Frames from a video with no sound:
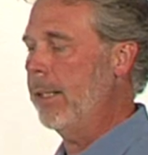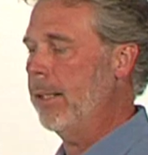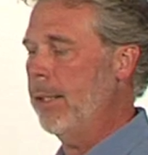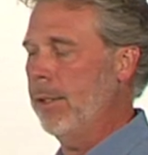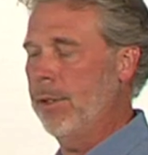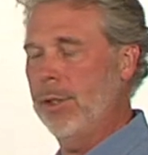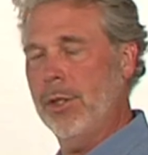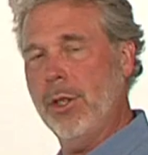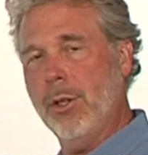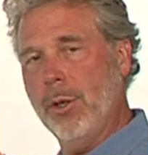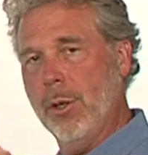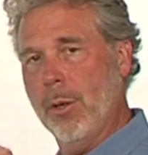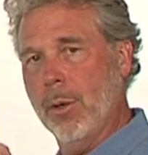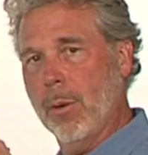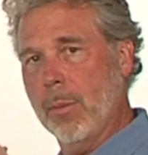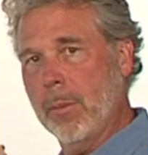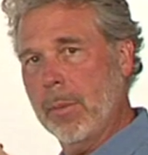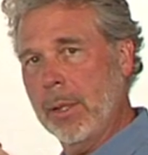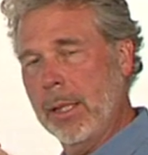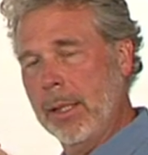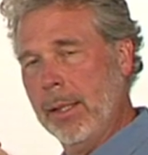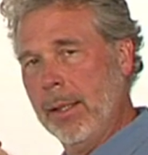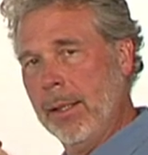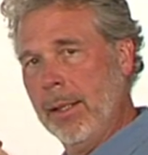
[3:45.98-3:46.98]
like to
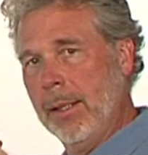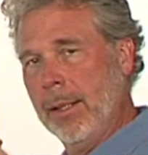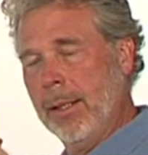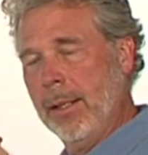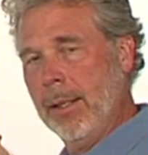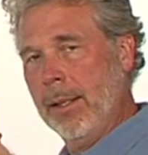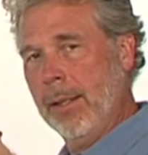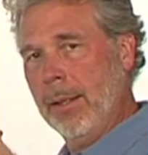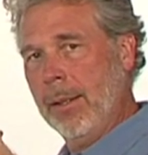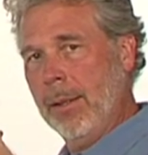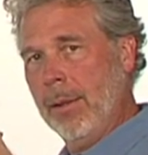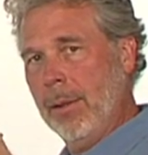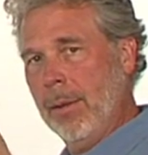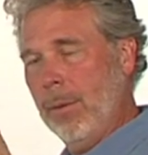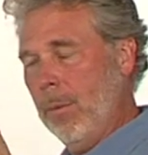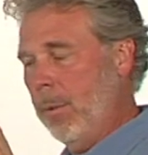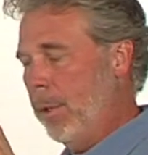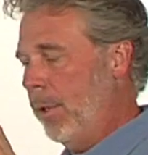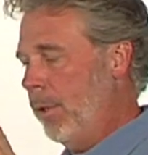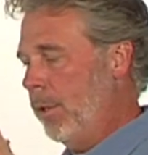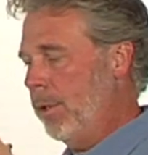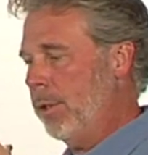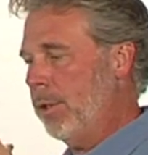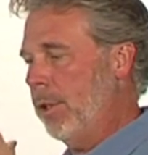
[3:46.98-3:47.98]
zoom
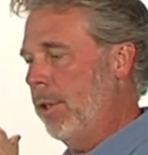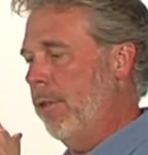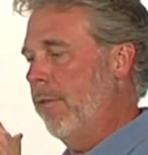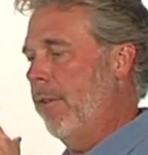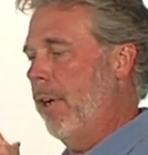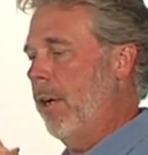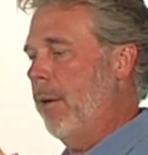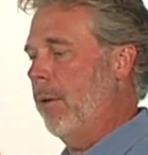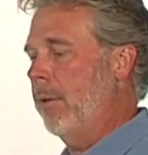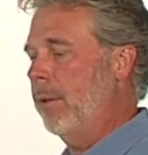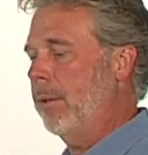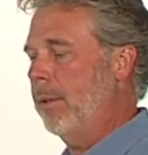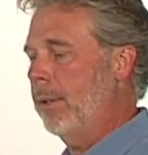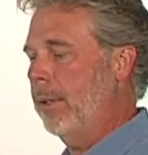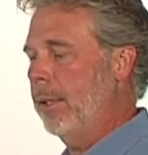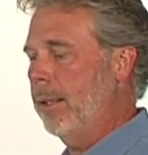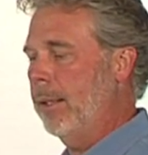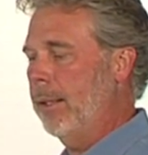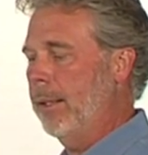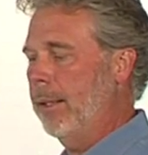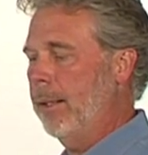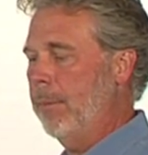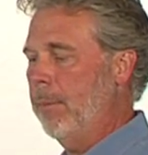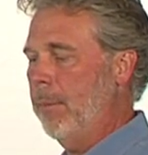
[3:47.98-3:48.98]
with the servo
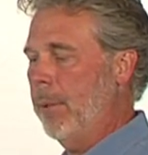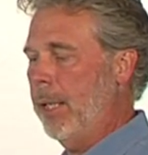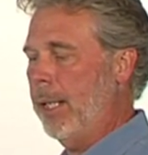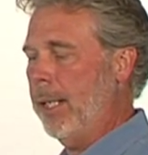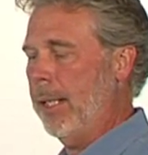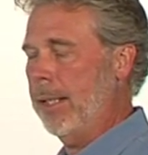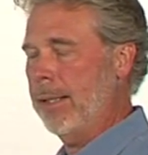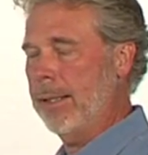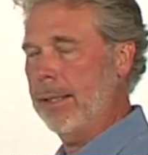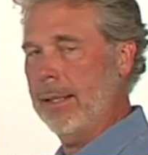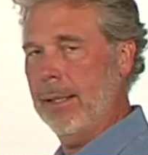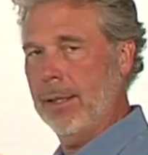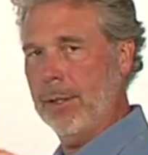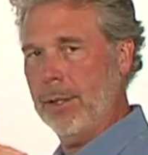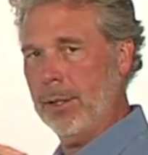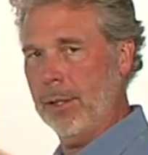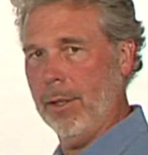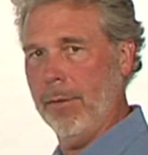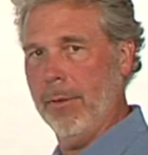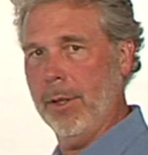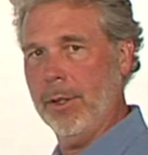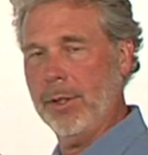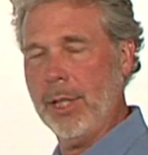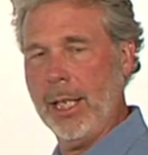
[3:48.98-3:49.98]
because the
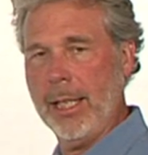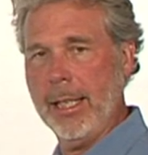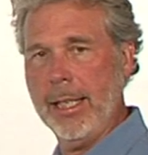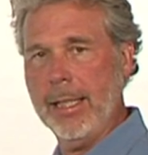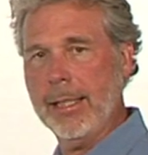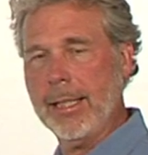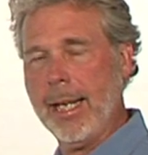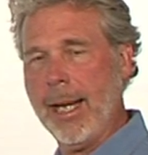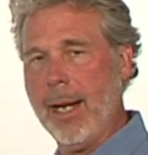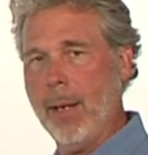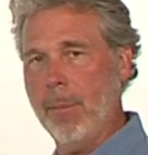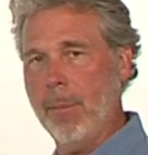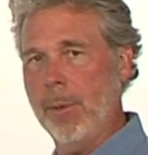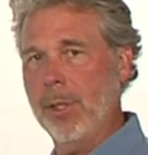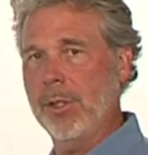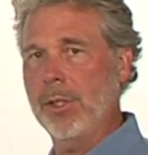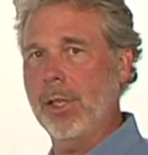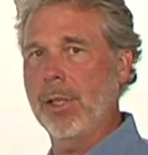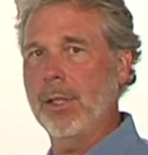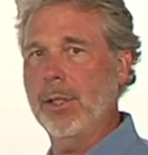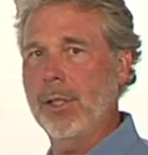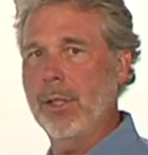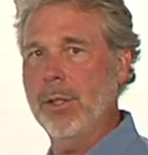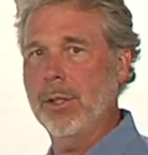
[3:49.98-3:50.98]
servos on these cameras
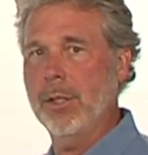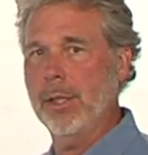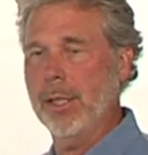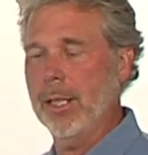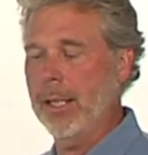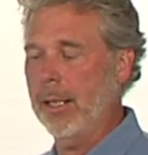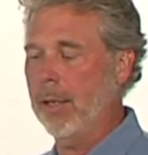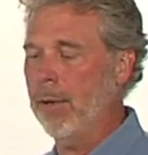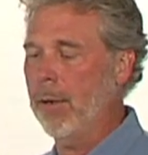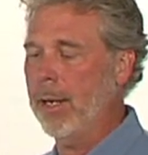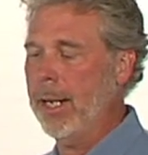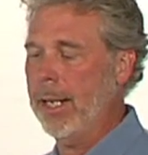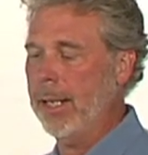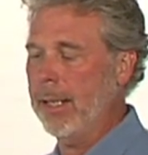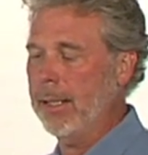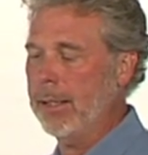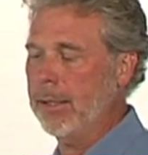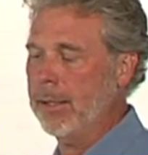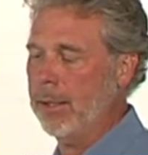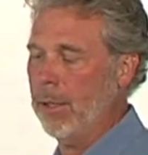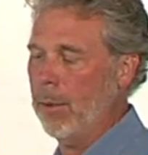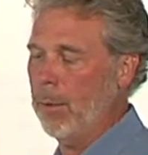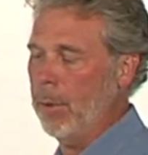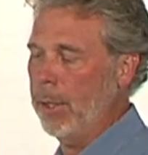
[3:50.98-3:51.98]
aren't usually the
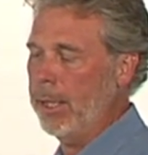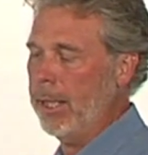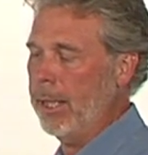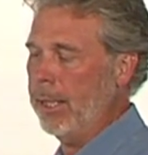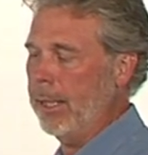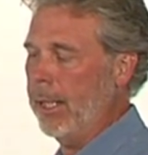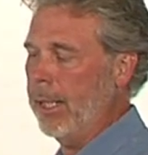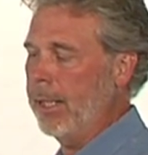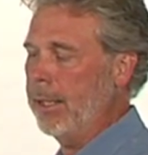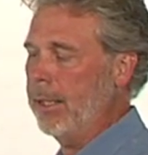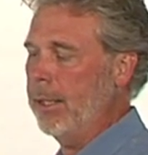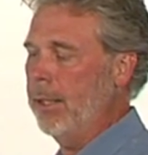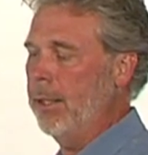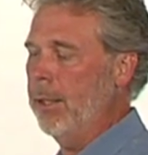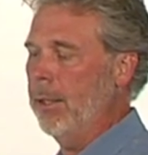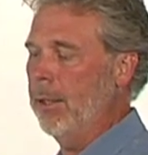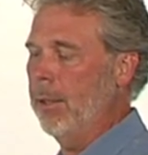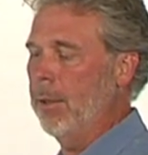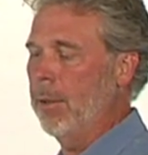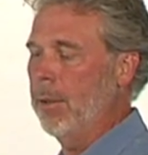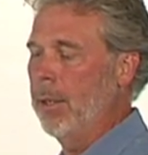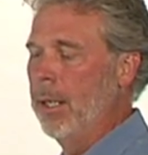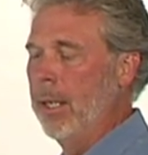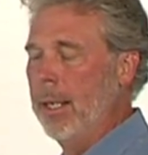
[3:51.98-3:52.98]
greatest. So what they like to
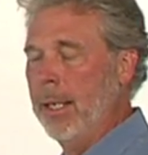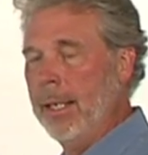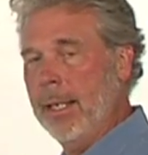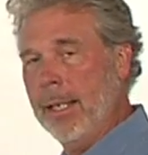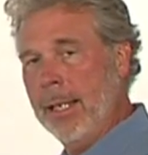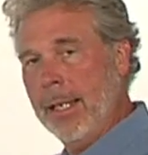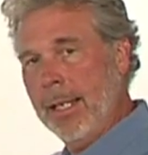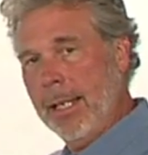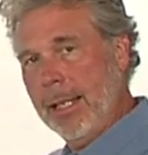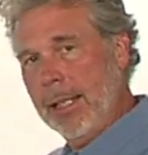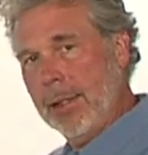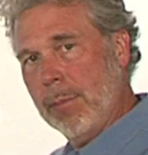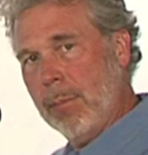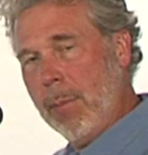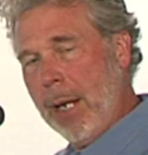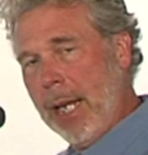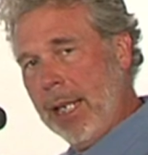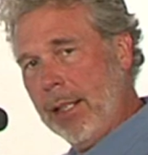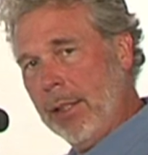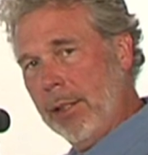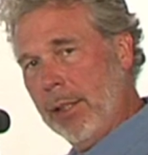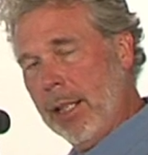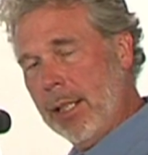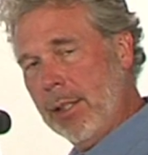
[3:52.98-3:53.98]
do is
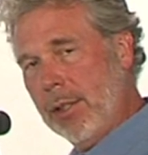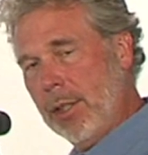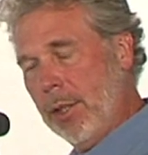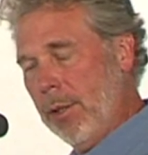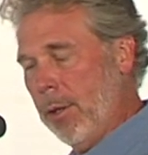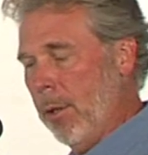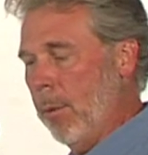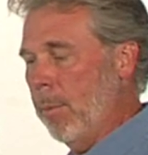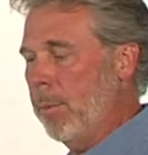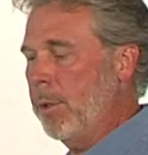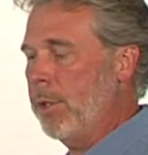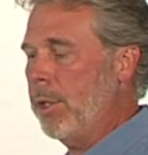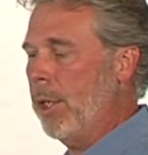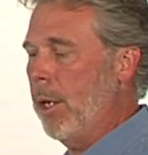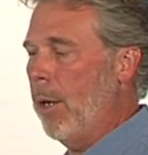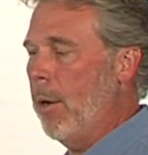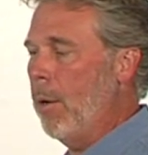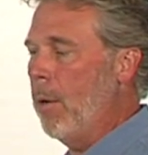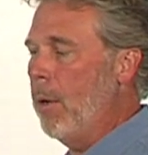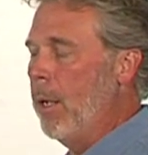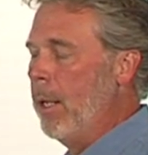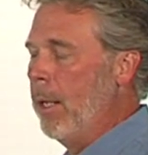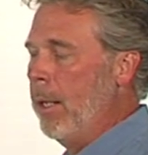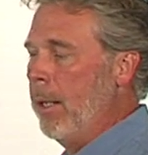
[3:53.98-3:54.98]
manually zoom.
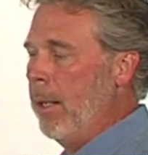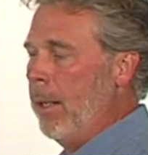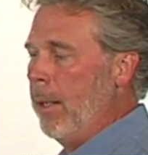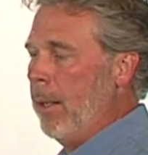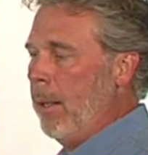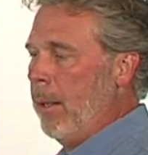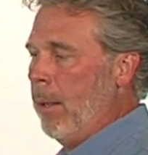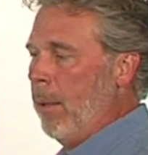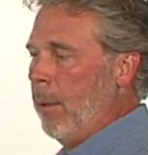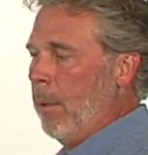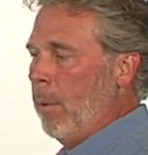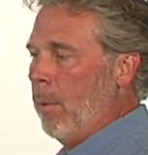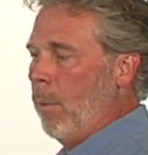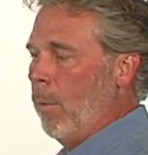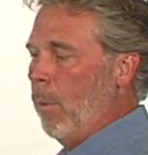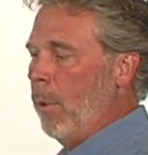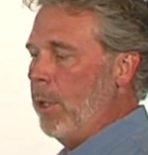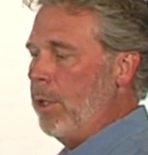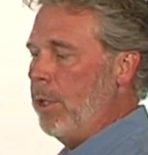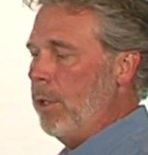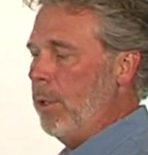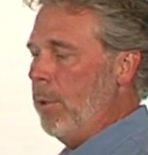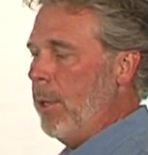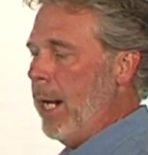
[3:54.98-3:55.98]
So
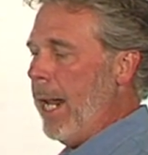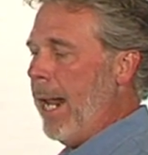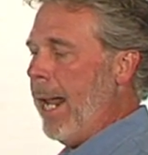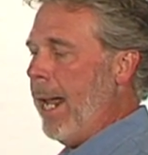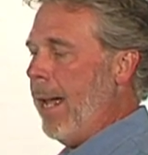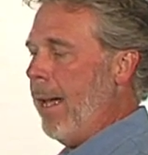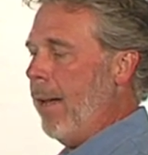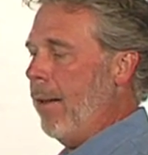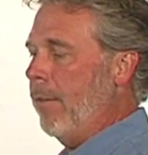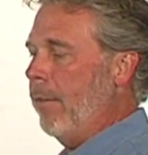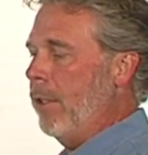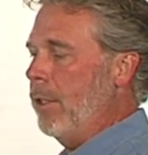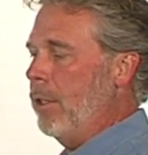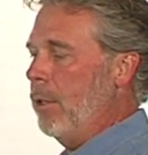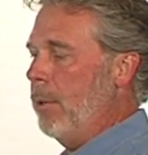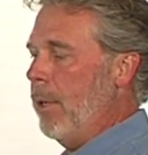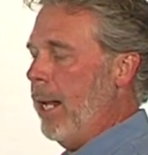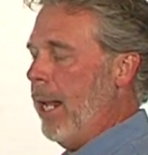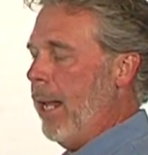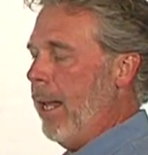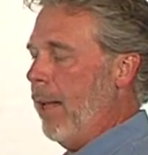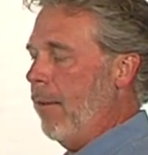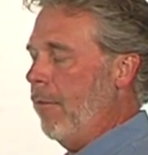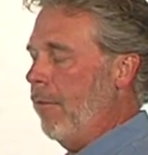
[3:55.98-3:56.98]
what you have is you
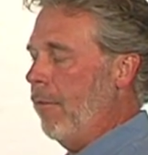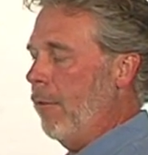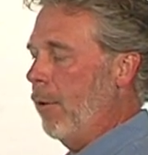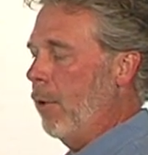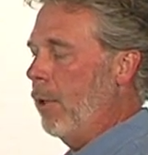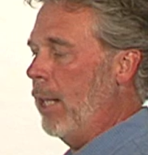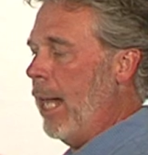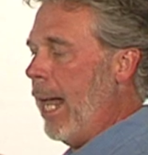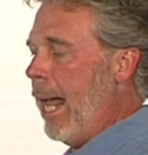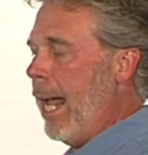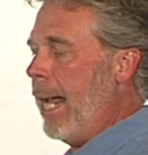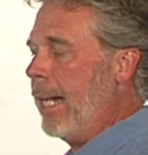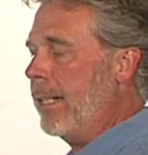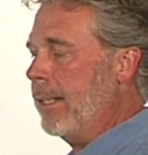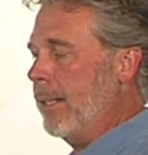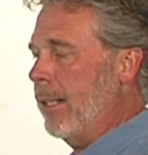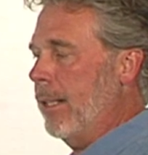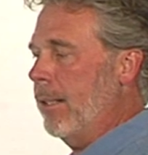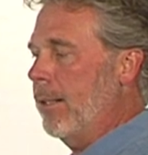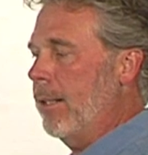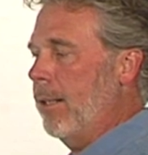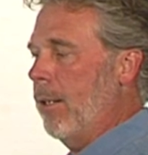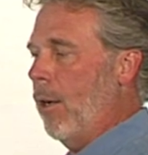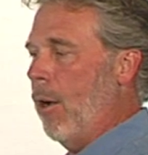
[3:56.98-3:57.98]
have full
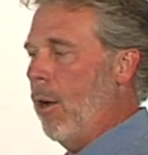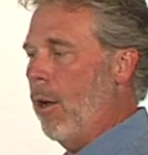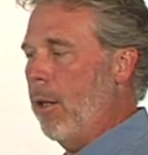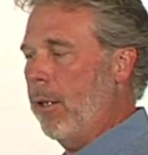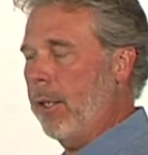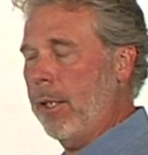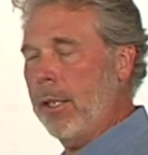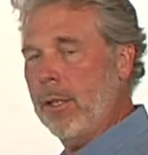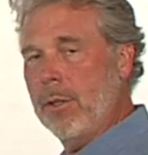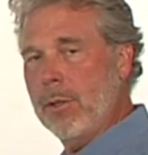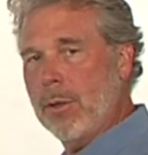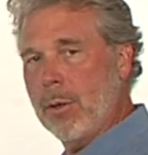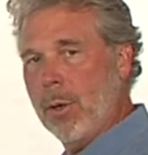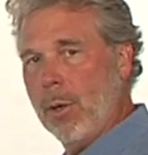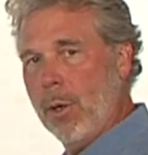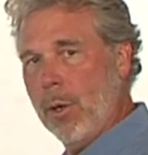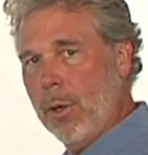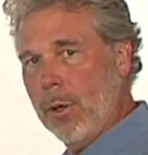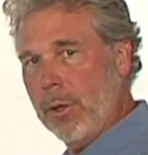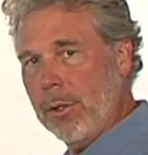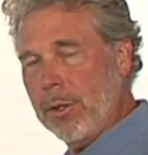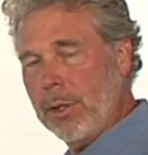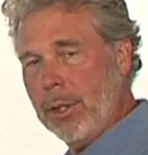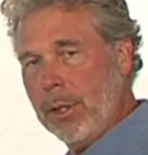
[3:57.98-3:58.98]
access to all the
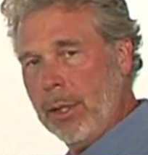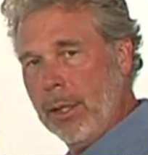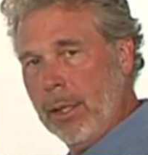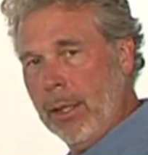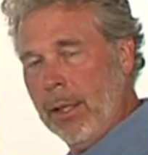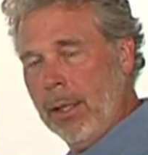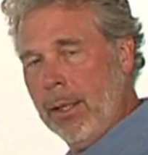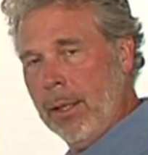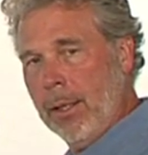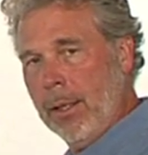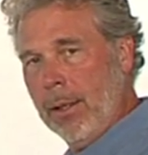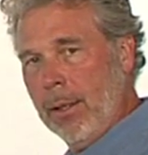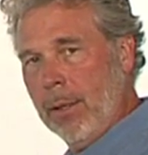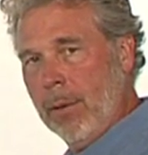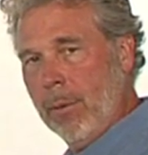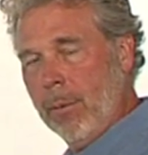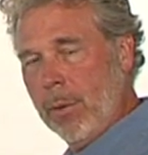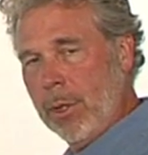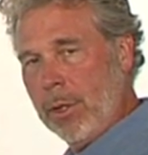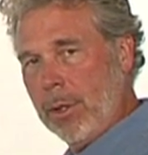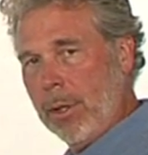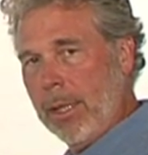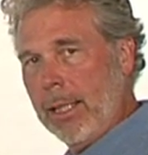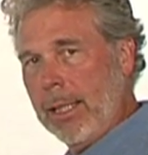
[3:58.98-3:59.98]
controls
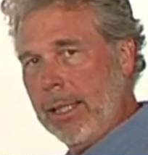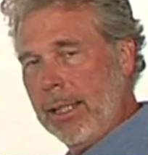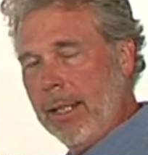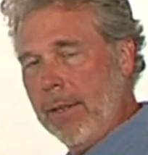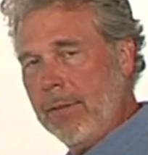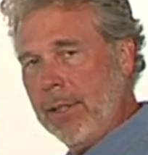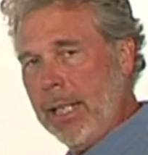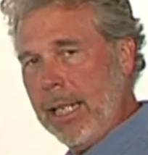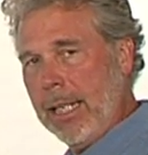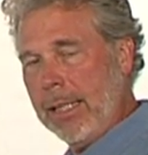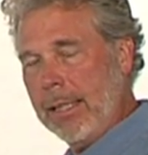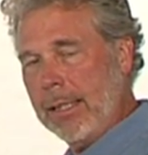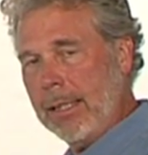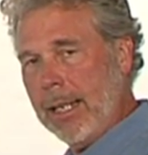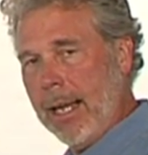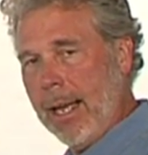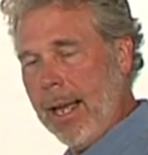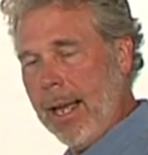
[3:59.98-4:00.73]
which are on the left-hand